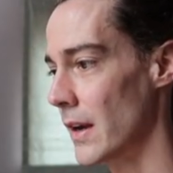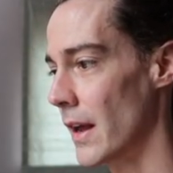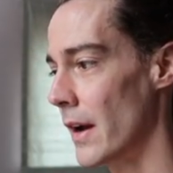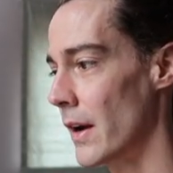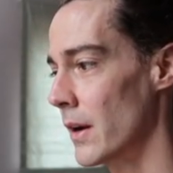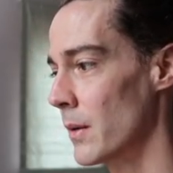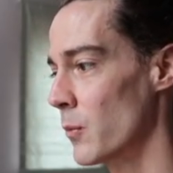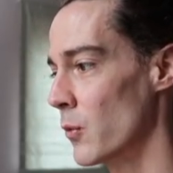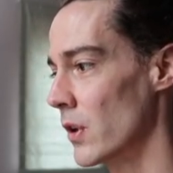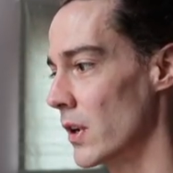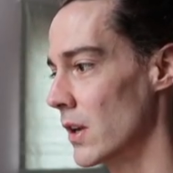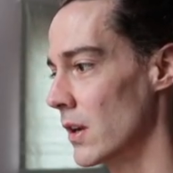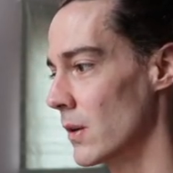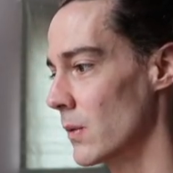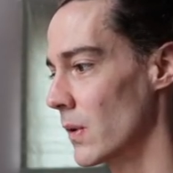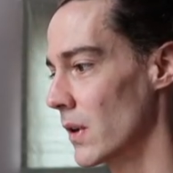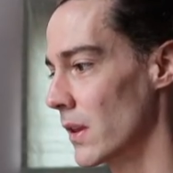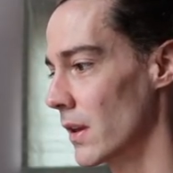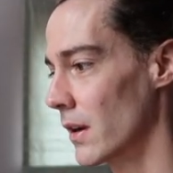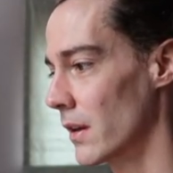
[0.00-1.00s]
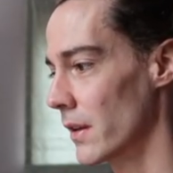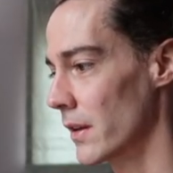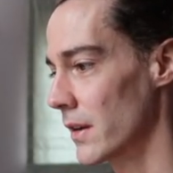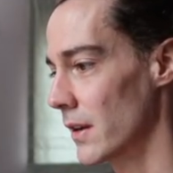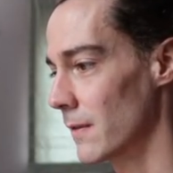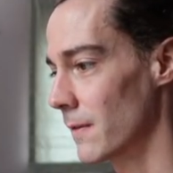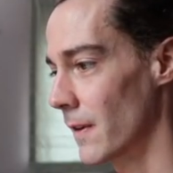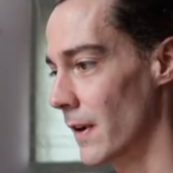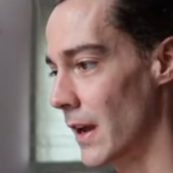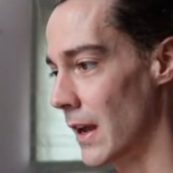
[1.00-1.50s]
now I'm working with all the
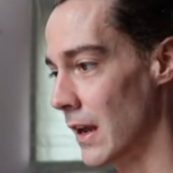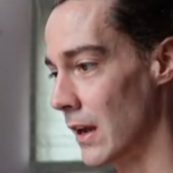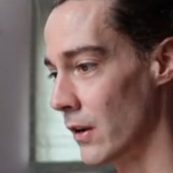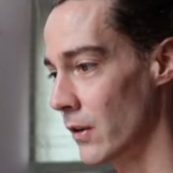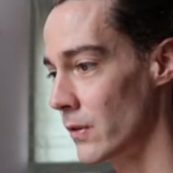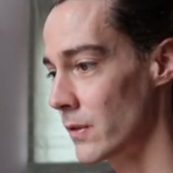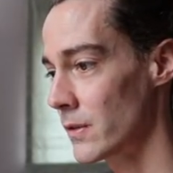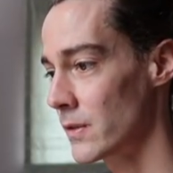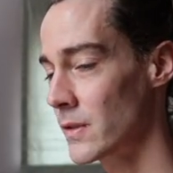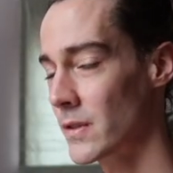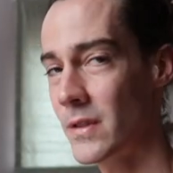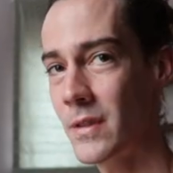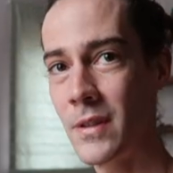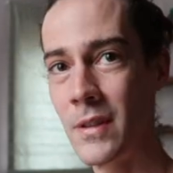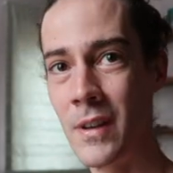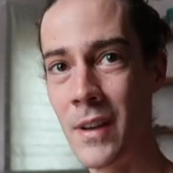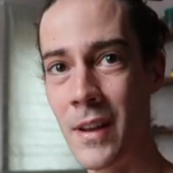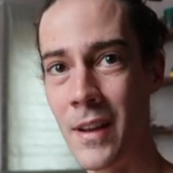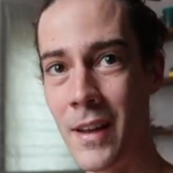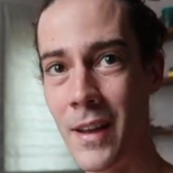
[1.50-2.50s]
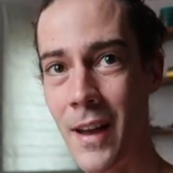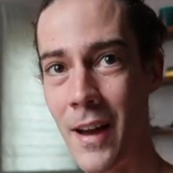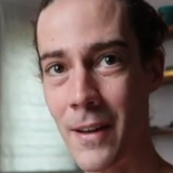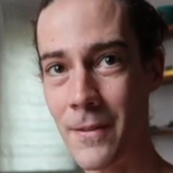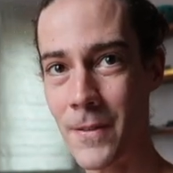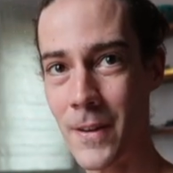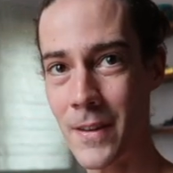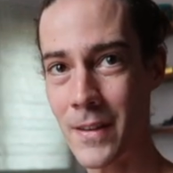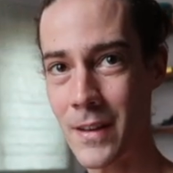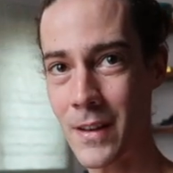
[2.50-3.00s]
different angles. I
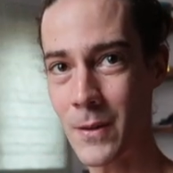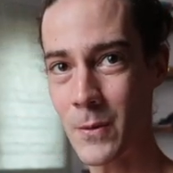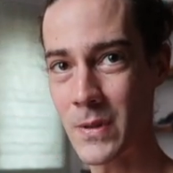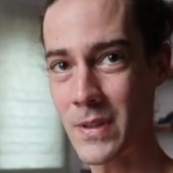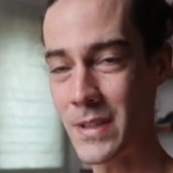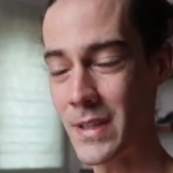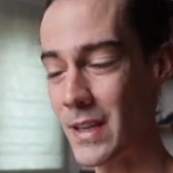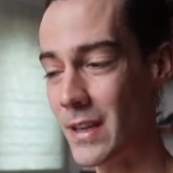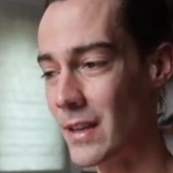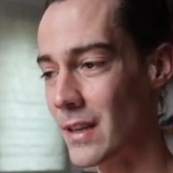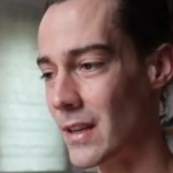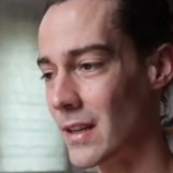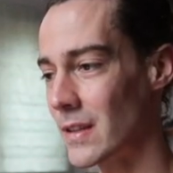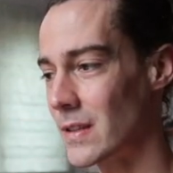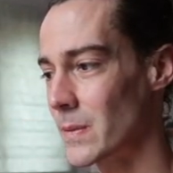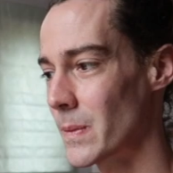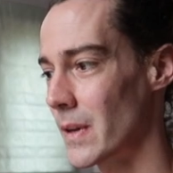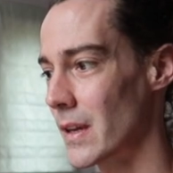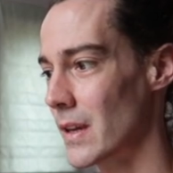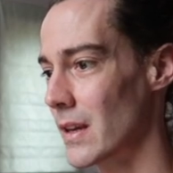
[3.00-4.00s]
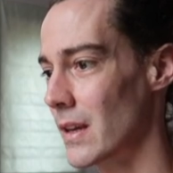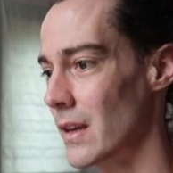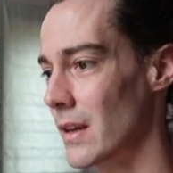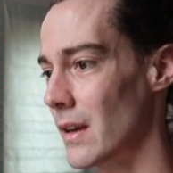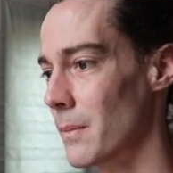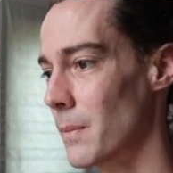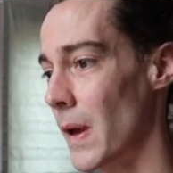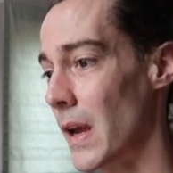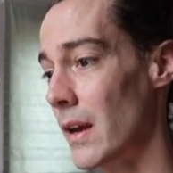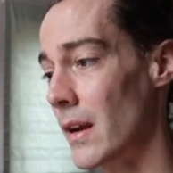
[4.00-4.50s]
felt like it was tedious, but it
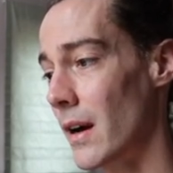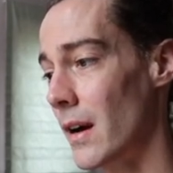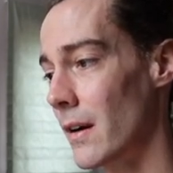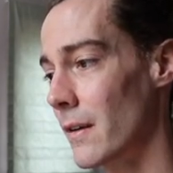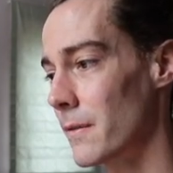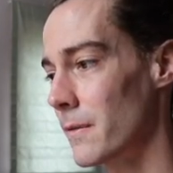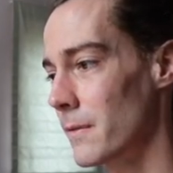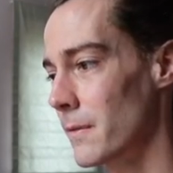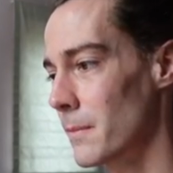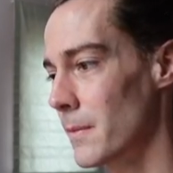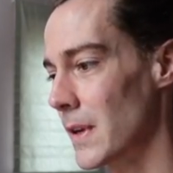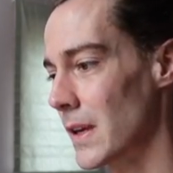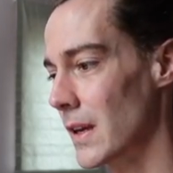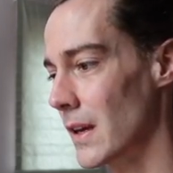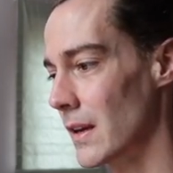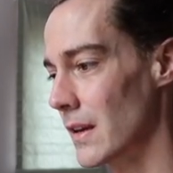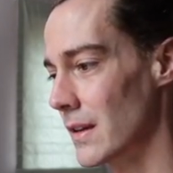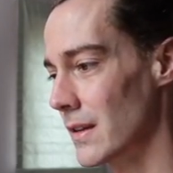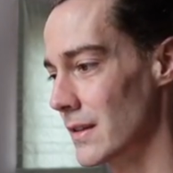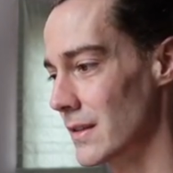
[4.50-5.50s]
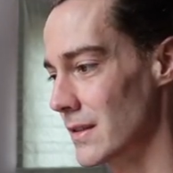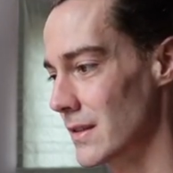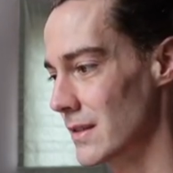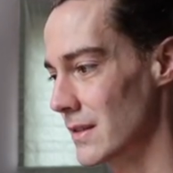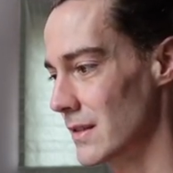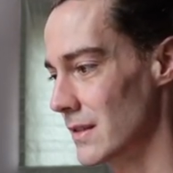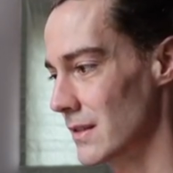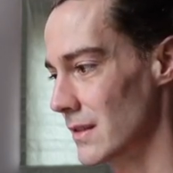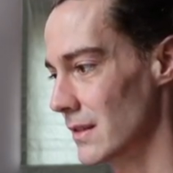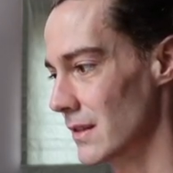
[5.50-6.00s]
paid off
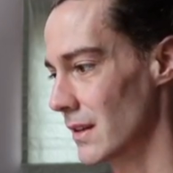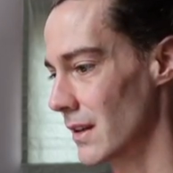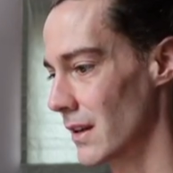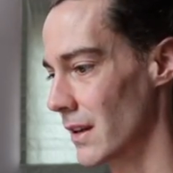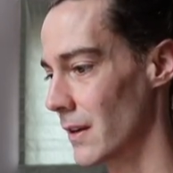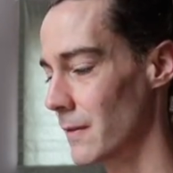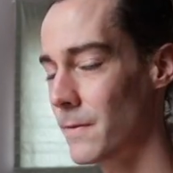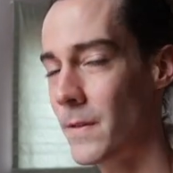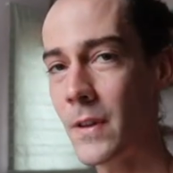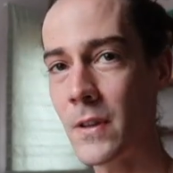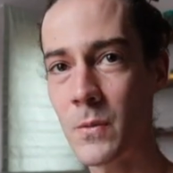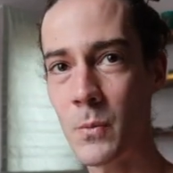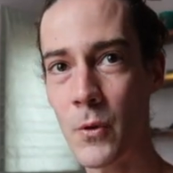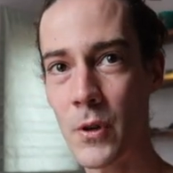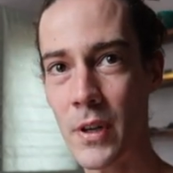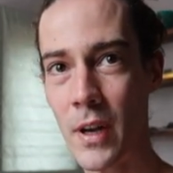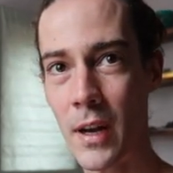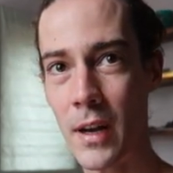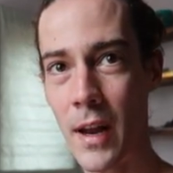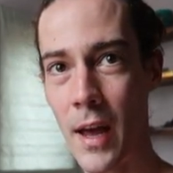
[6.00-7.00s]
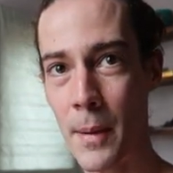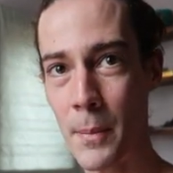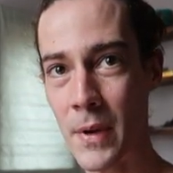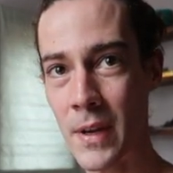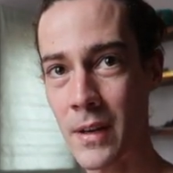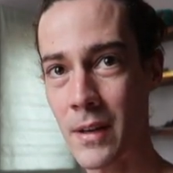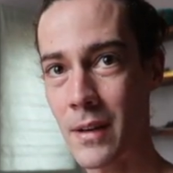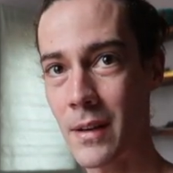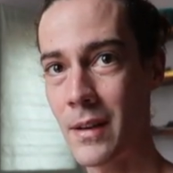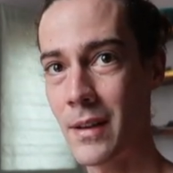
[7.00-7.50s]
because it feels more
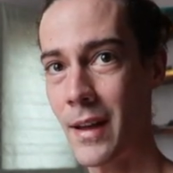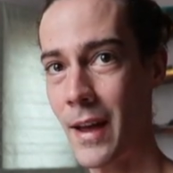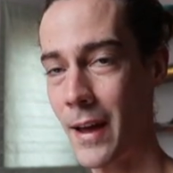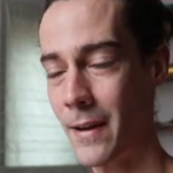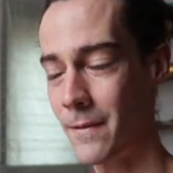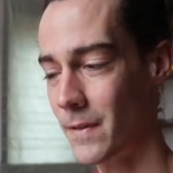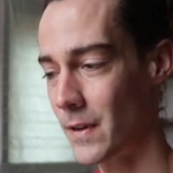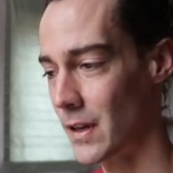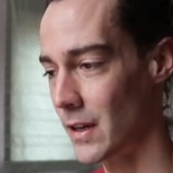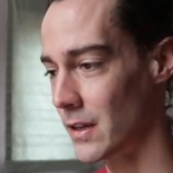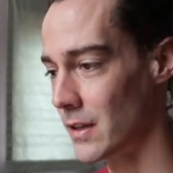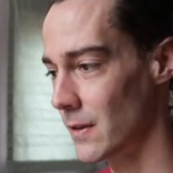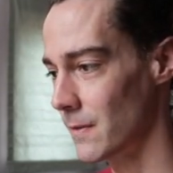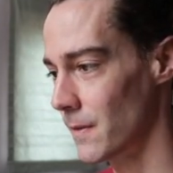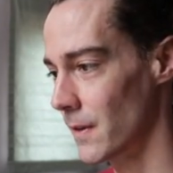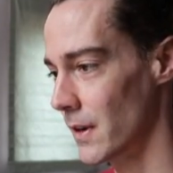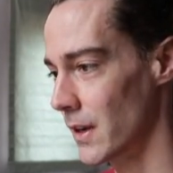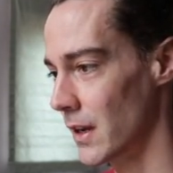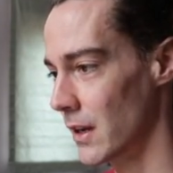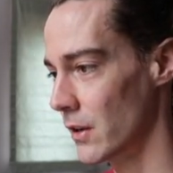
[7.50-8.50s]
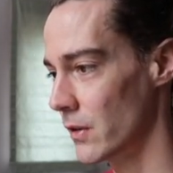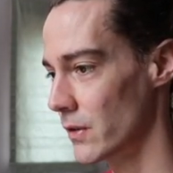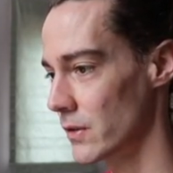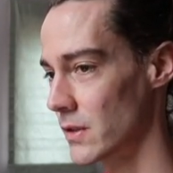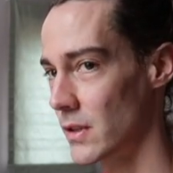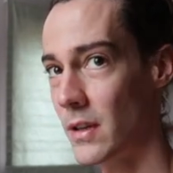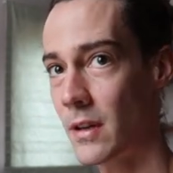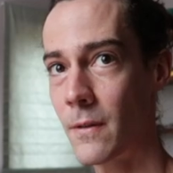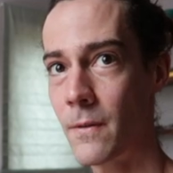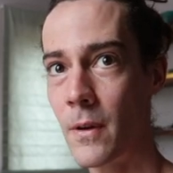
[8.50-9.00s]
dynamic having different angles
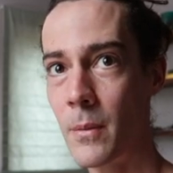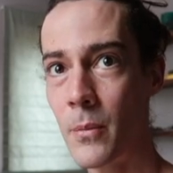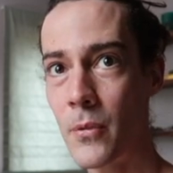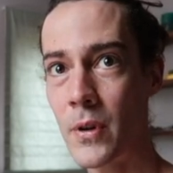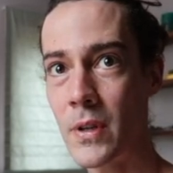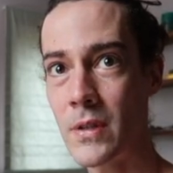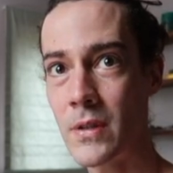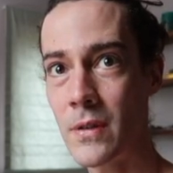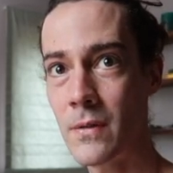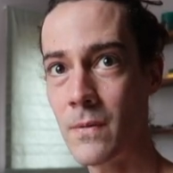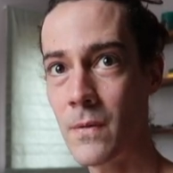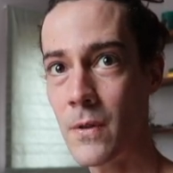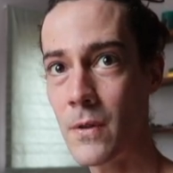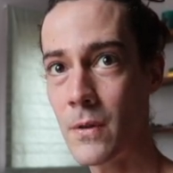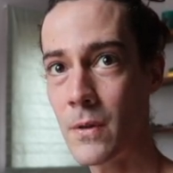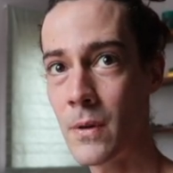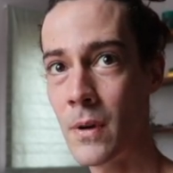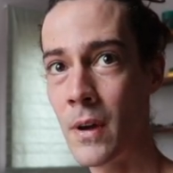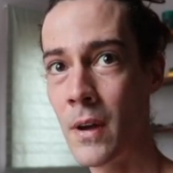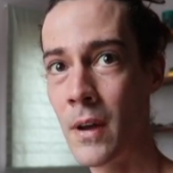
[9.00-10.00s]
and different points of view.